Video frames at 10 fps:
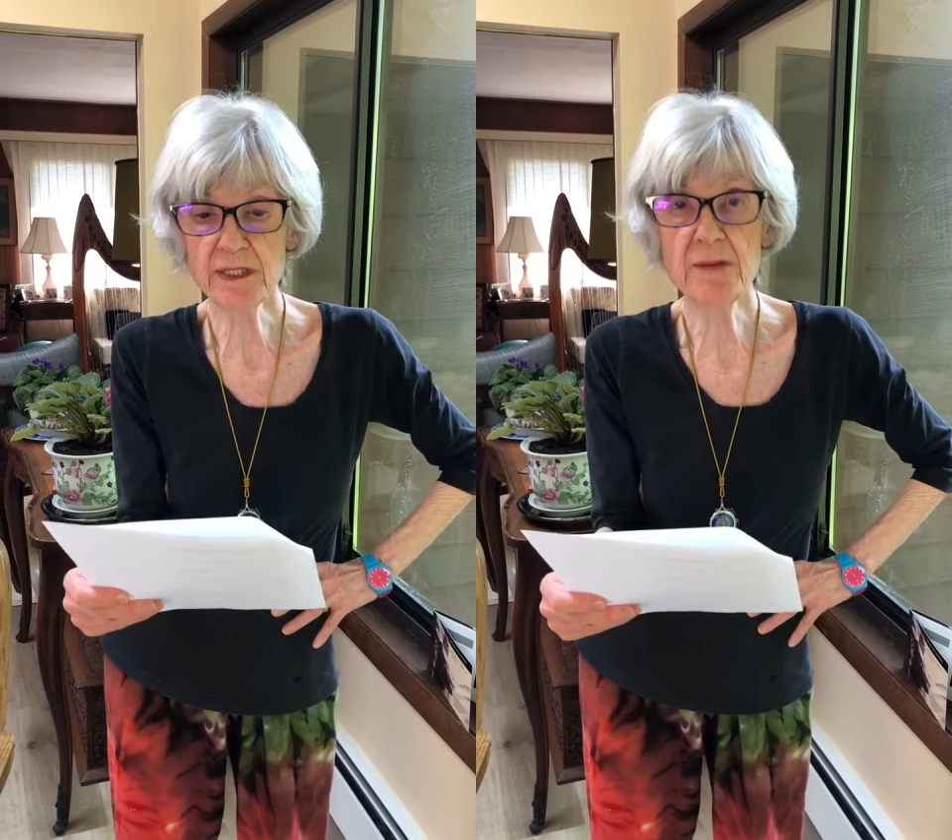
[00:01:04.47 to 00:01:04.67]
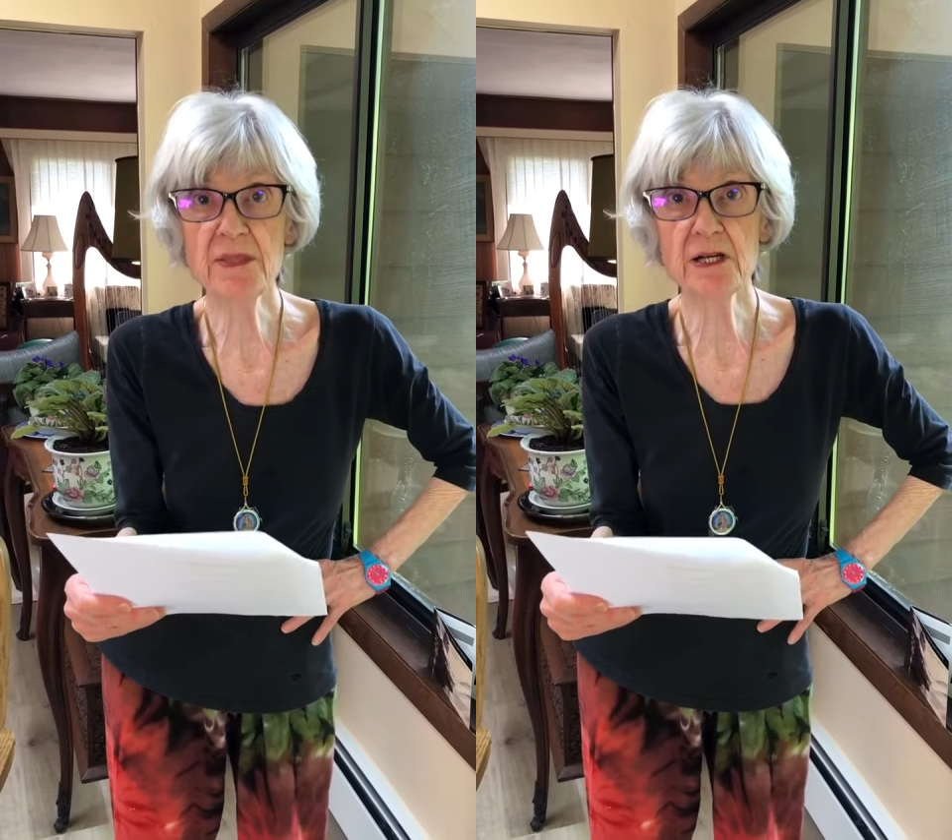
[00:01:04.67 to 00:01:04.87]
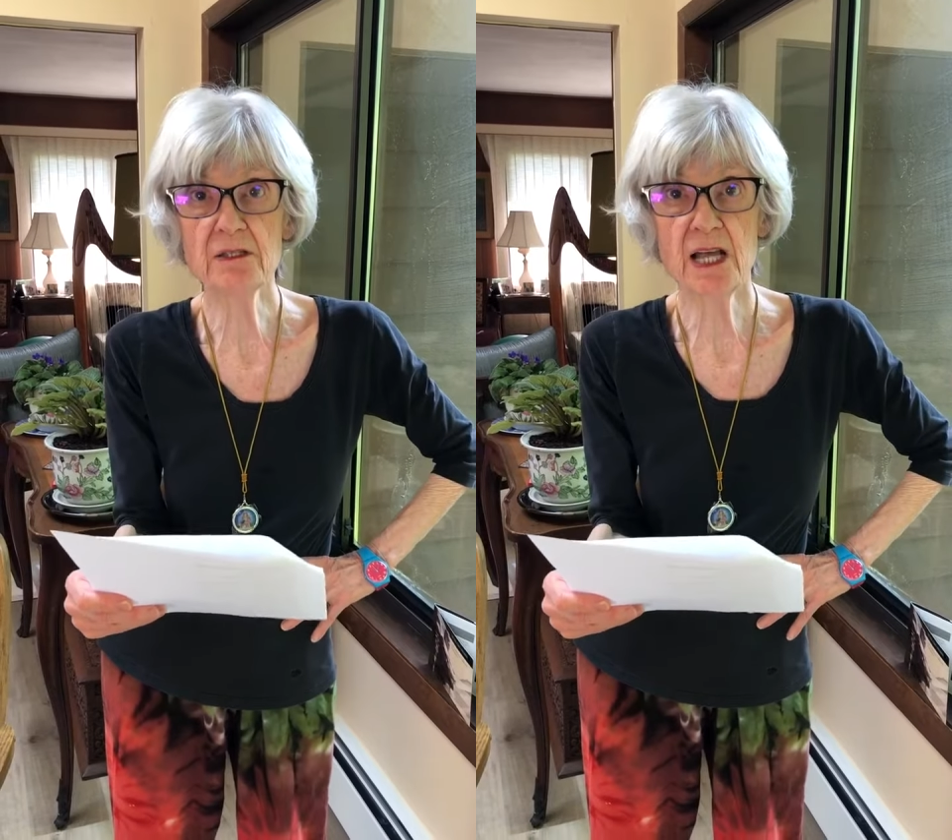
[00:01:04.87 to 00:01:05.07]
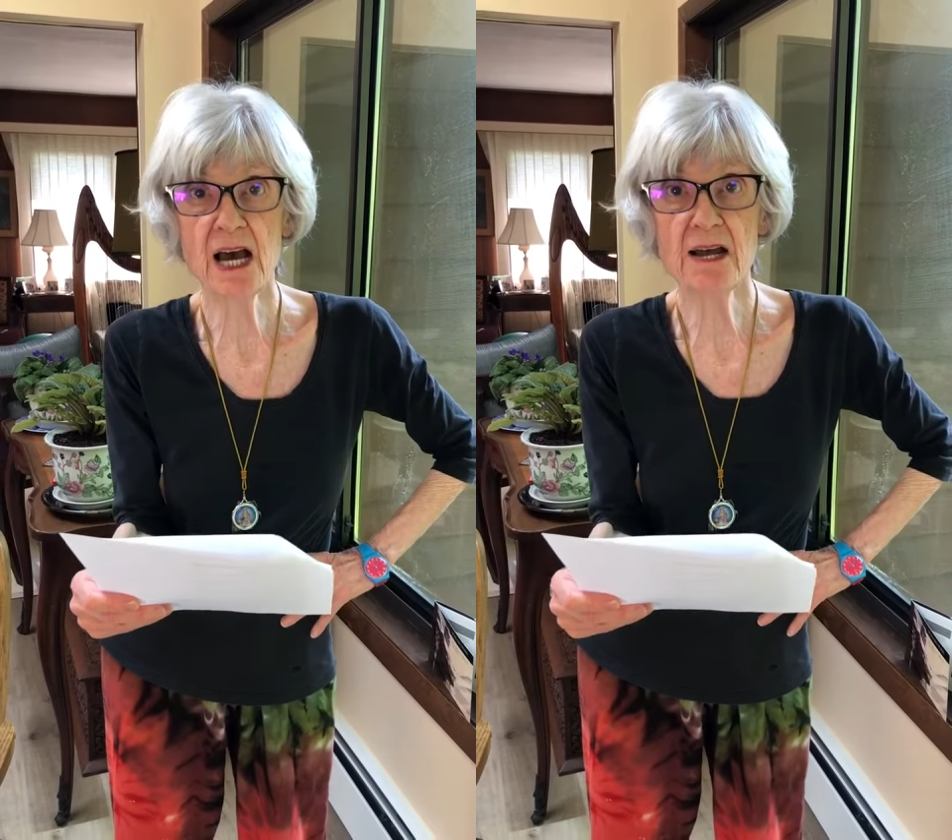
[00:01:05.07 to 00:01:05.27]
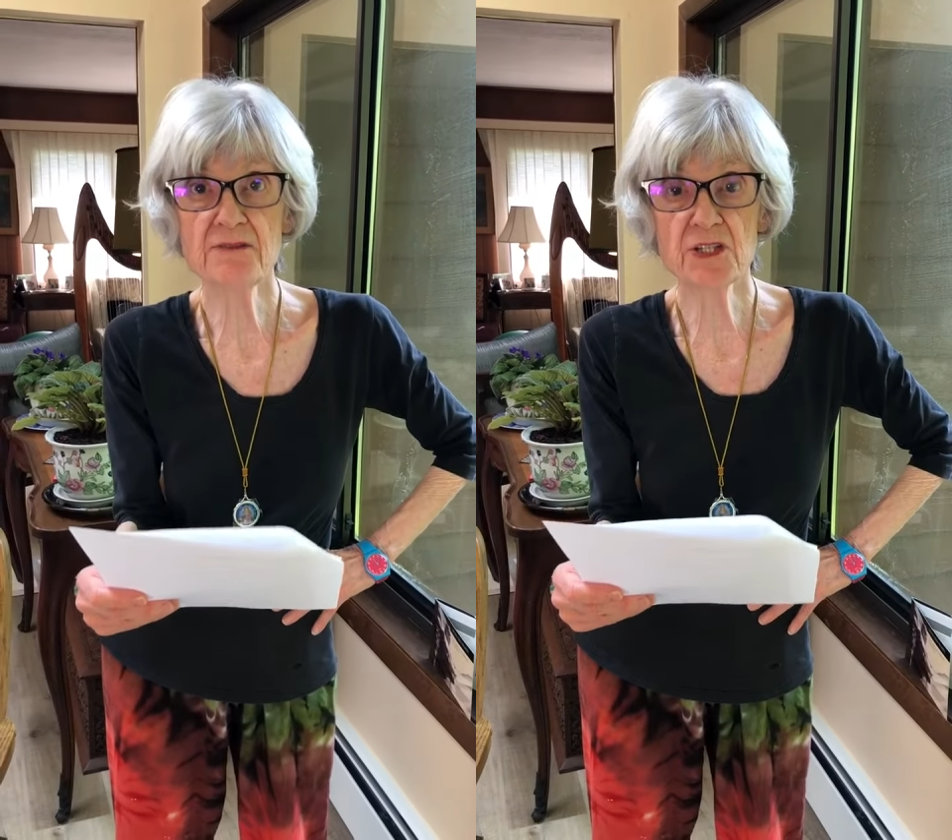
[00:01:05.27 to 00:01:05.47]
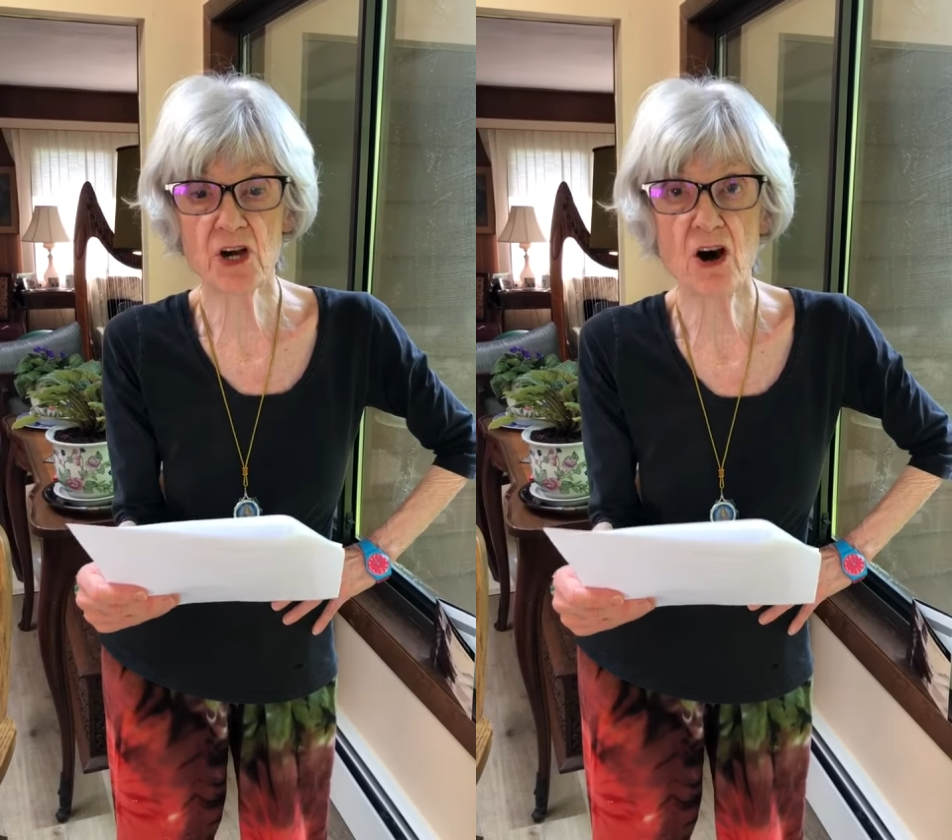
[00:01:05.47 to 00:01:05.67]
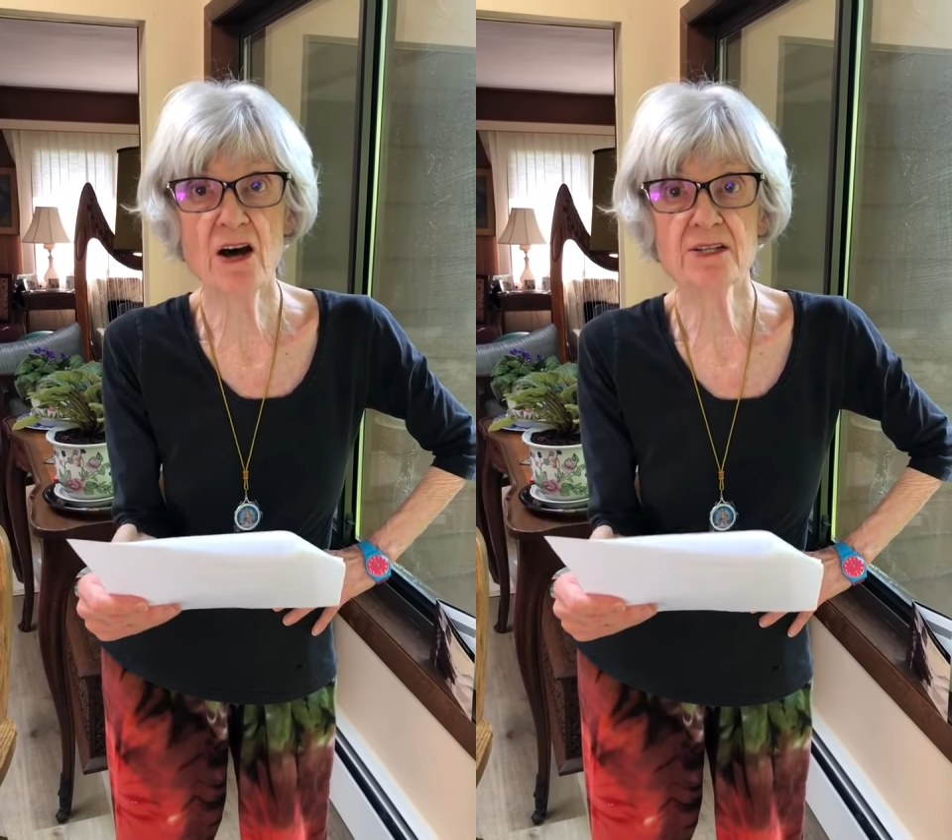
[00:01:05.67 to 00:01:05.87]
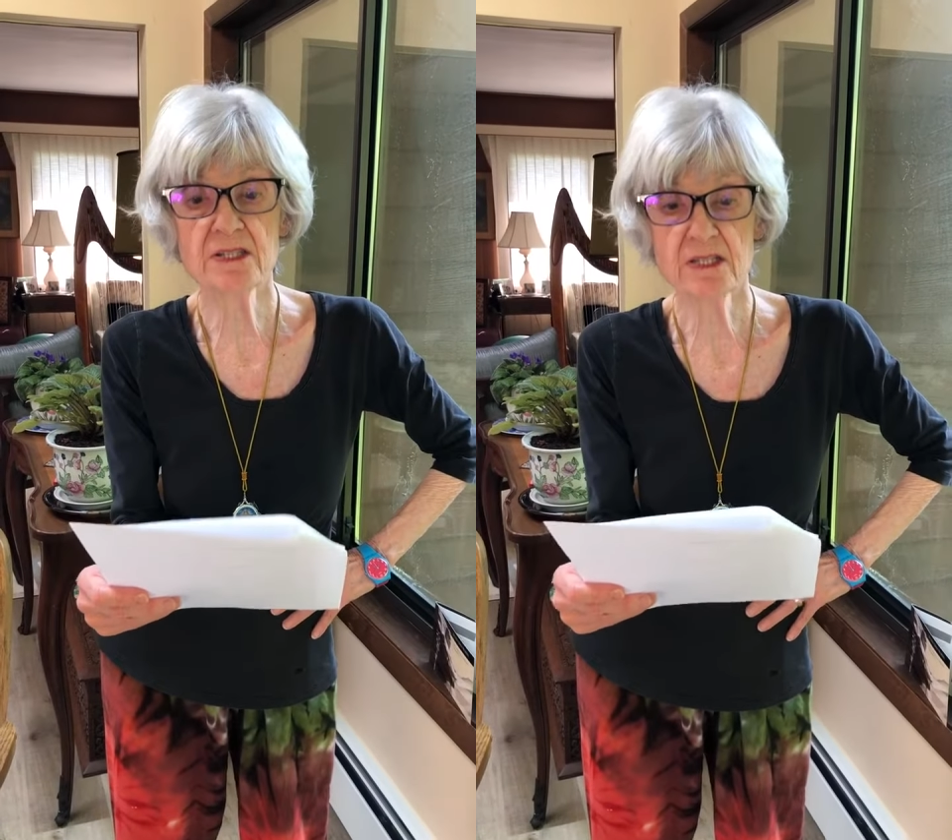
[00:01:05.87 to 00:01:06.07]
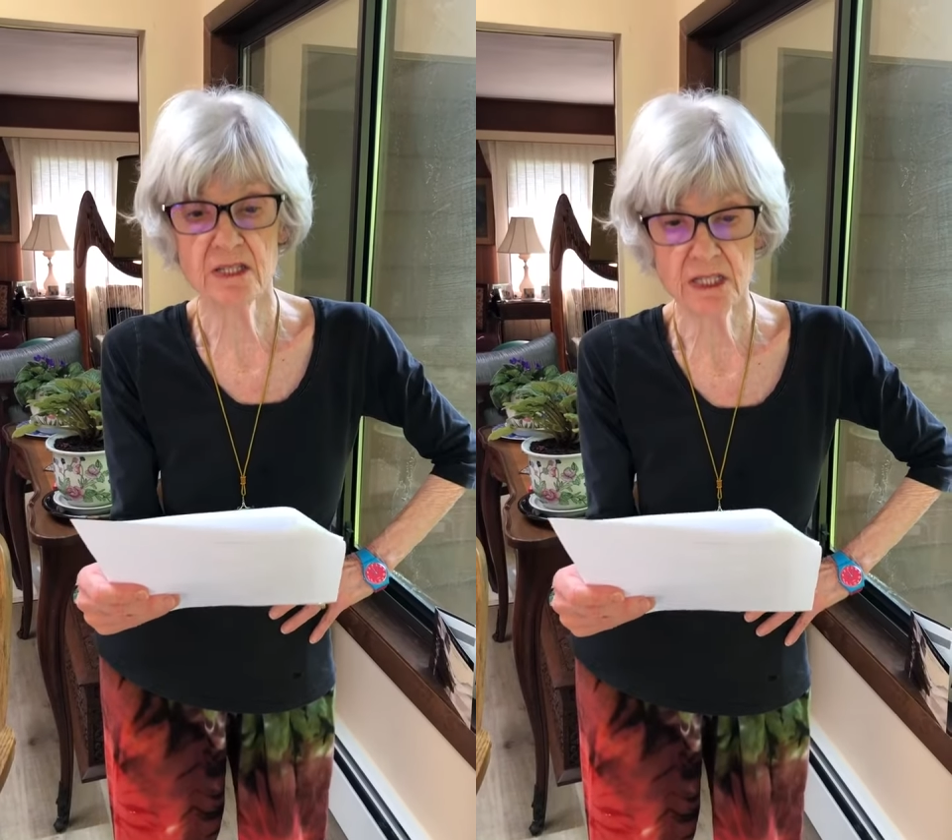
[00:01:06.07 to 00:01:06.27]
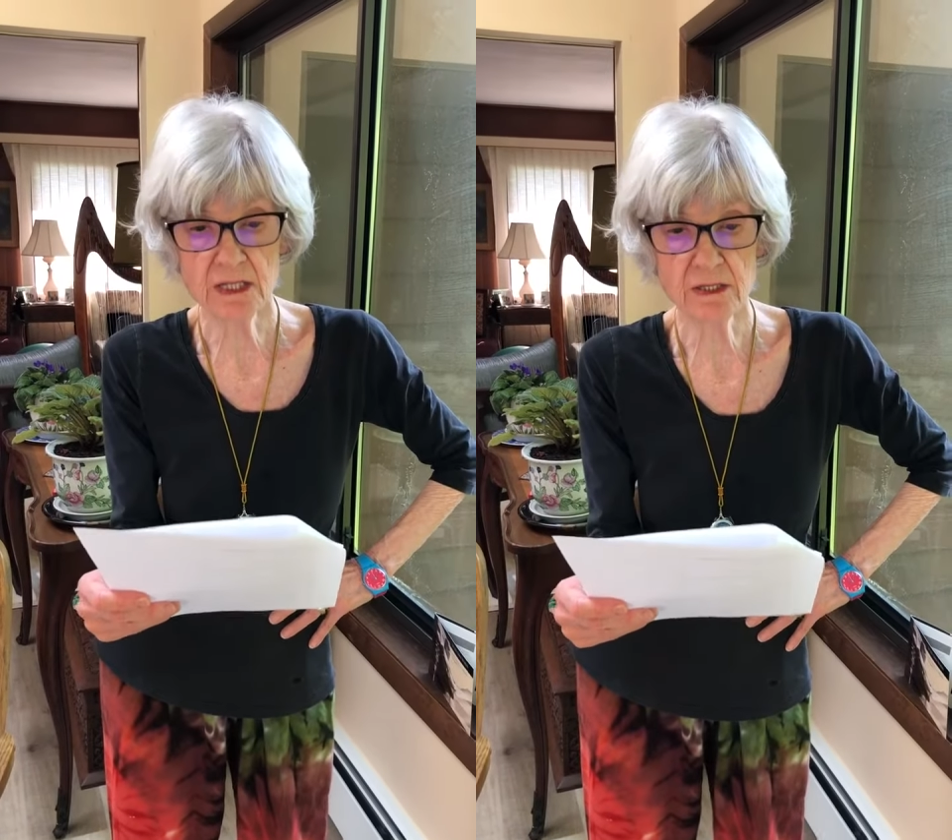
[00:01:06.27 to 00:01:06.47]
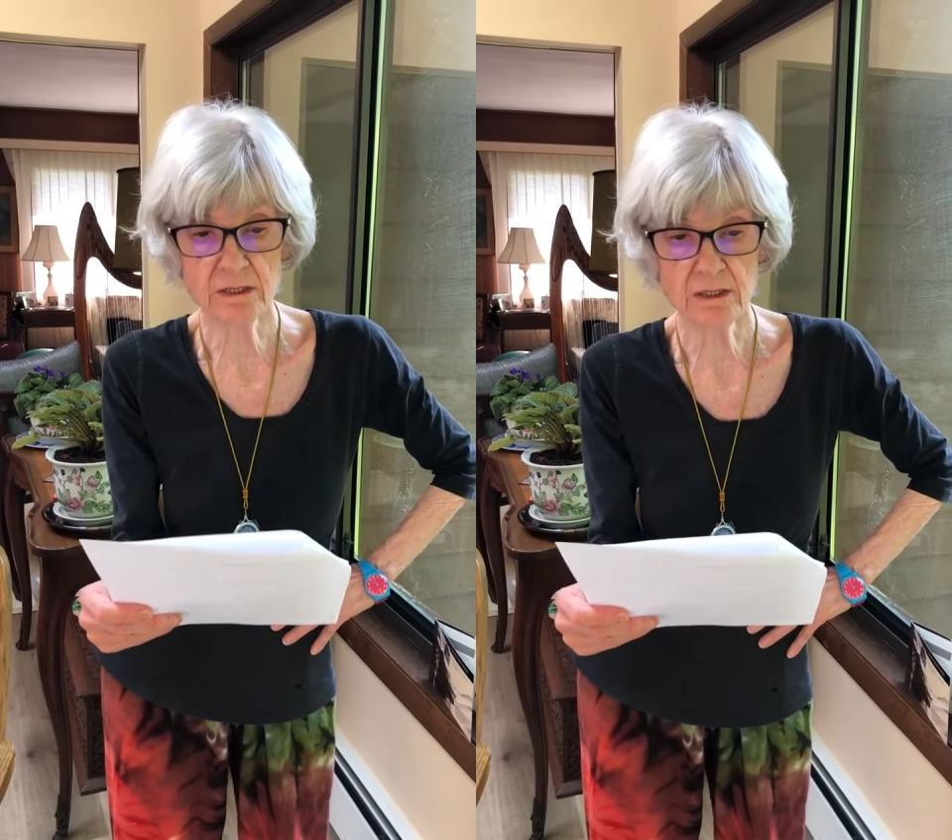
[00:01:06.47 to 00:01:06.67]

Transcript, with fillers: them, their lives cost dear.